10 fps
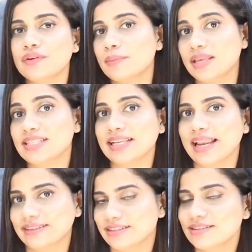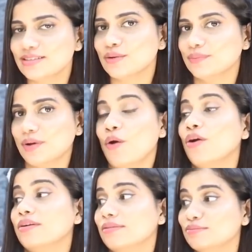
amazing letters or,